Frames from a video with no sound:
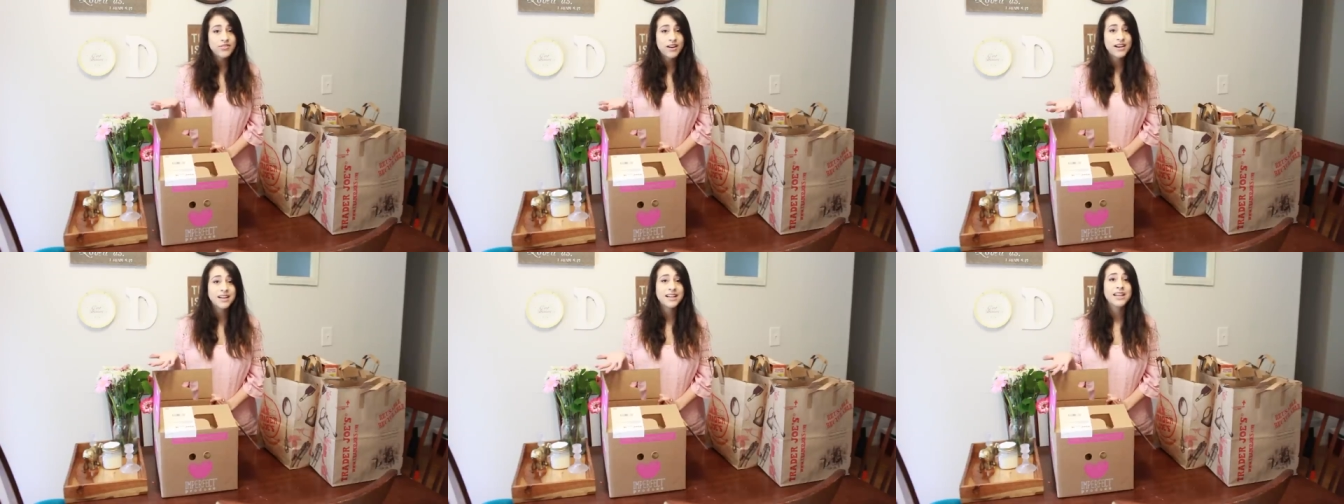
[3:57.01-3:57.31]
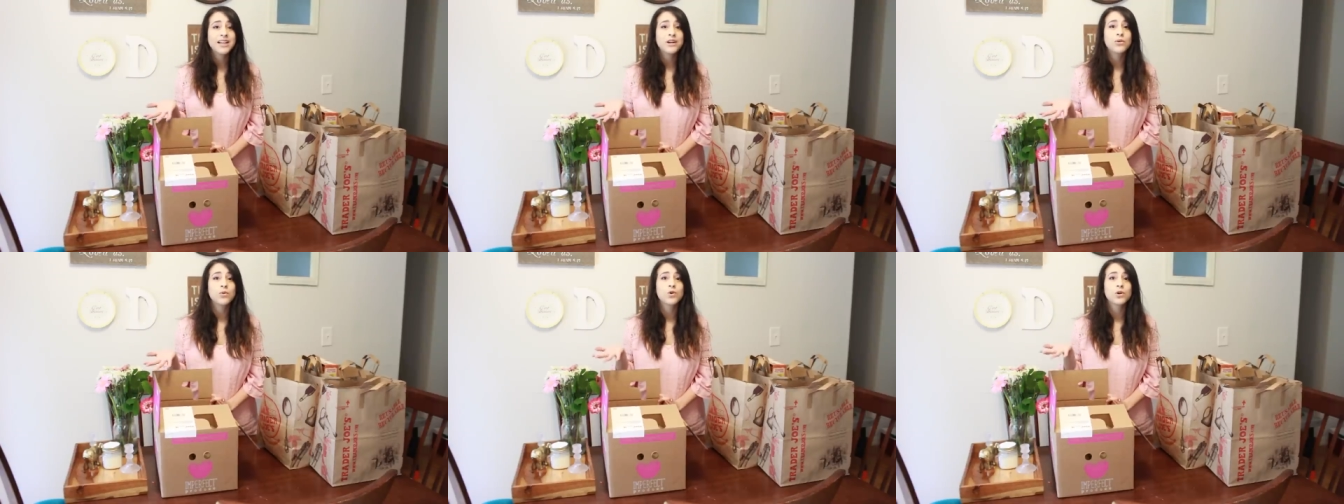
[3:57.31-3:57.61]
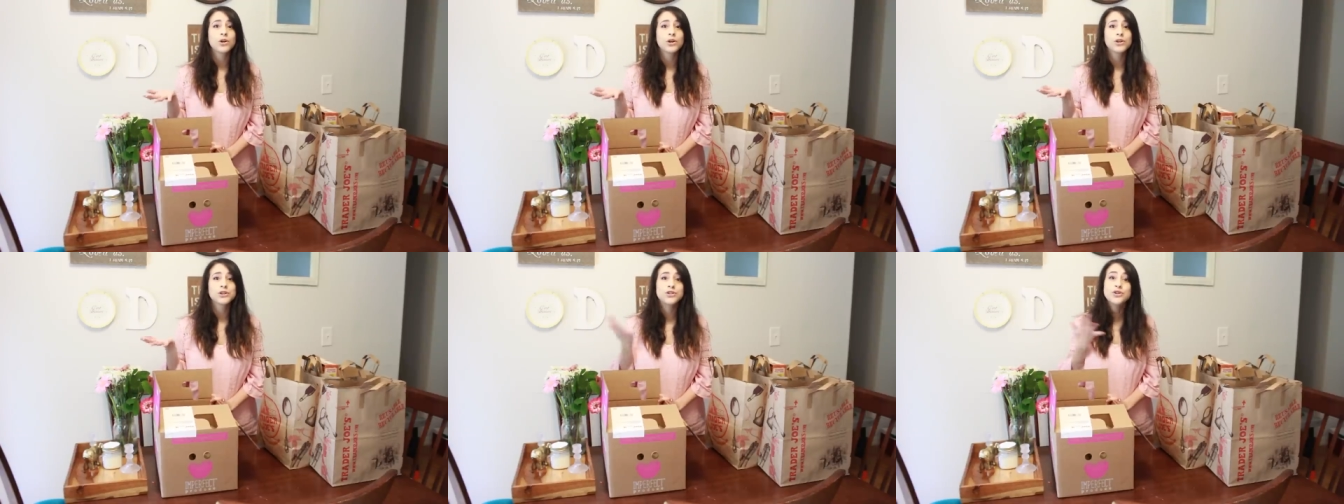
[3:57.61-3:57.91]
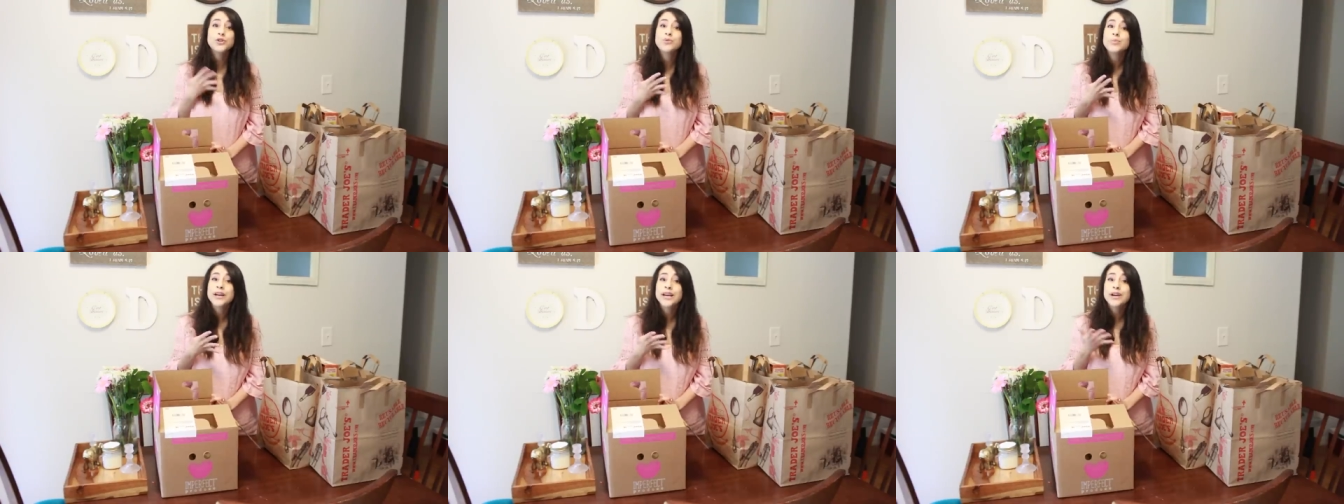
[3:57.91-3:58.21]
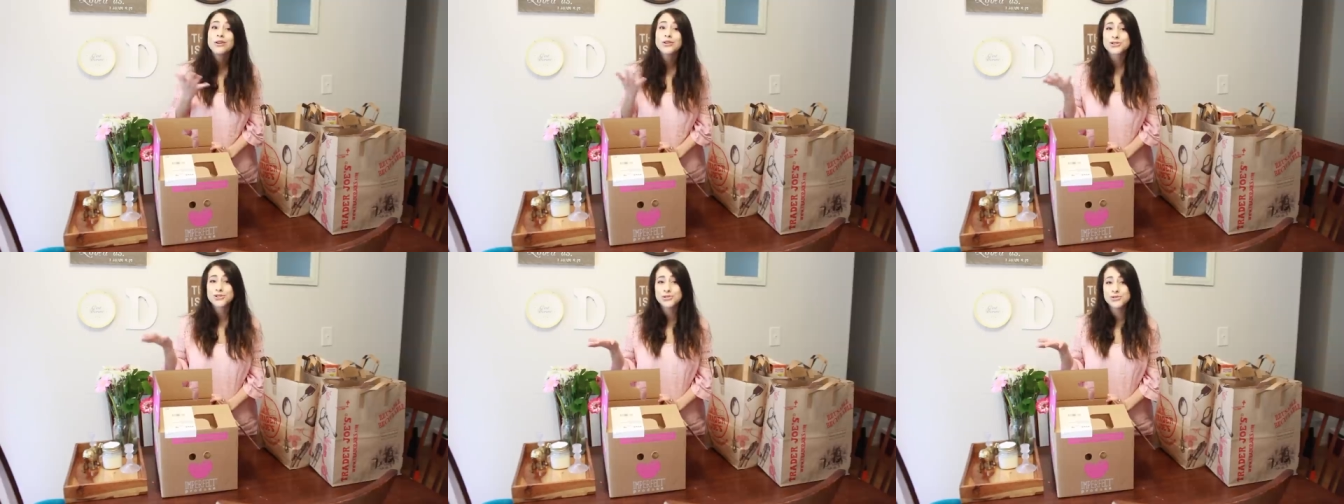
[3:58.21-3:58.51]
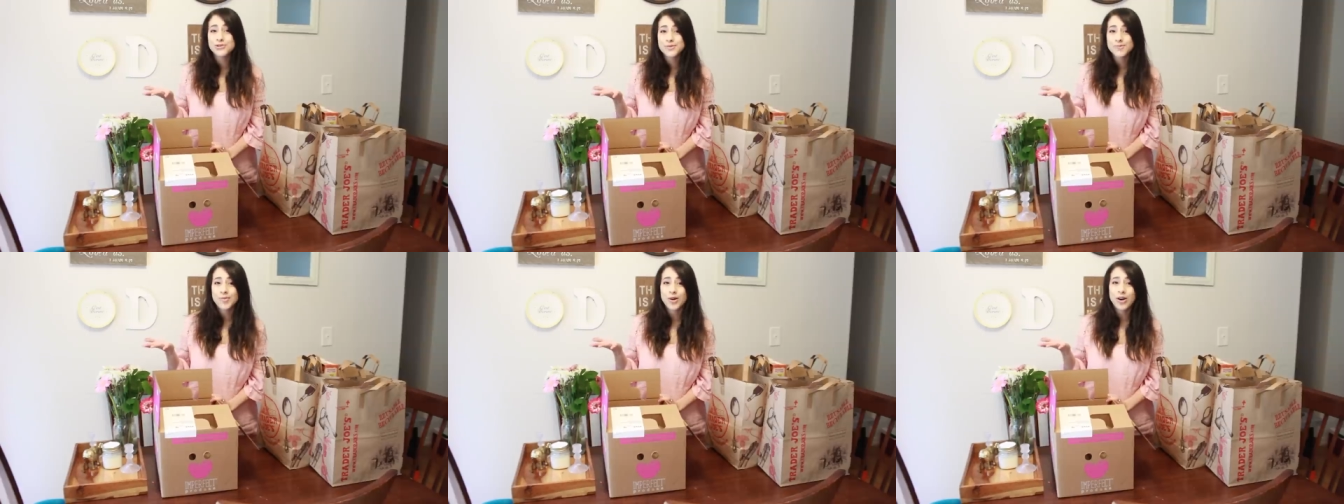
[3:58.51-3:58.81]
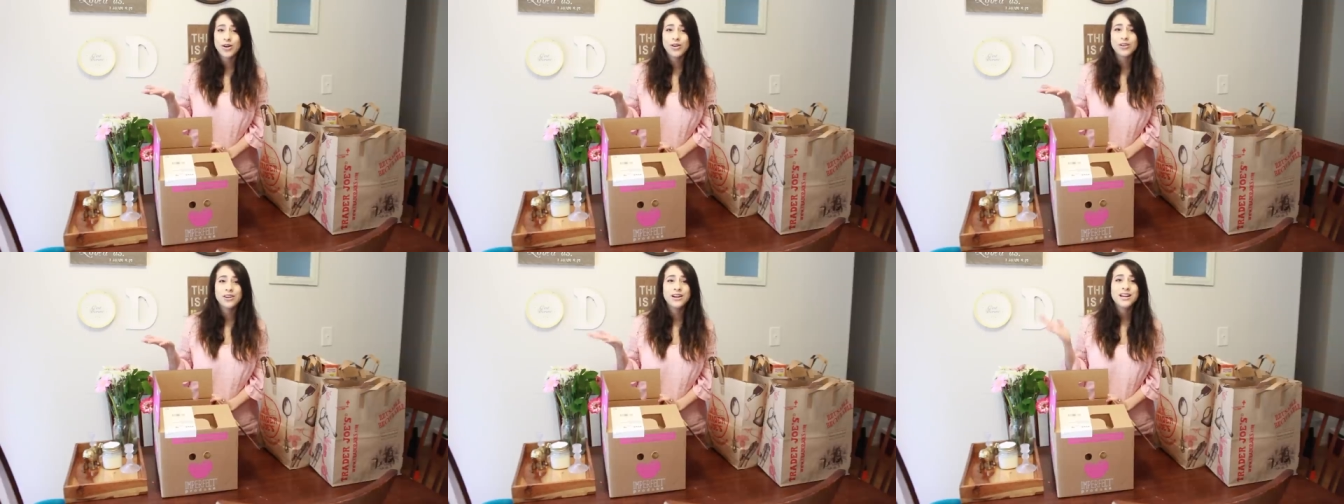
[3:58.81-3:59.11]
funny or too big or too
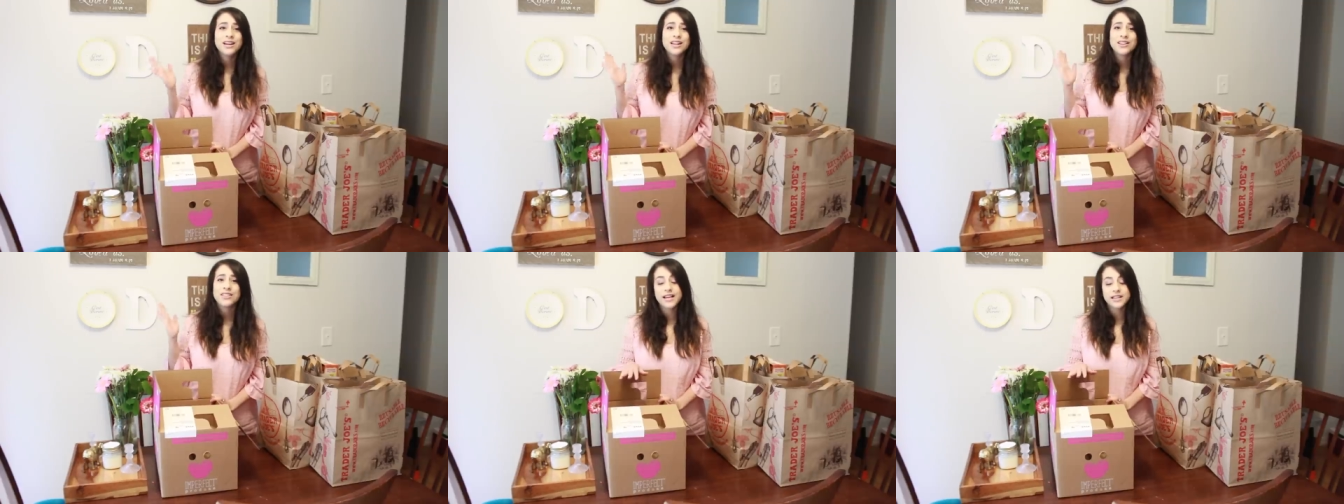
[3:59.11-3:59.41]
small.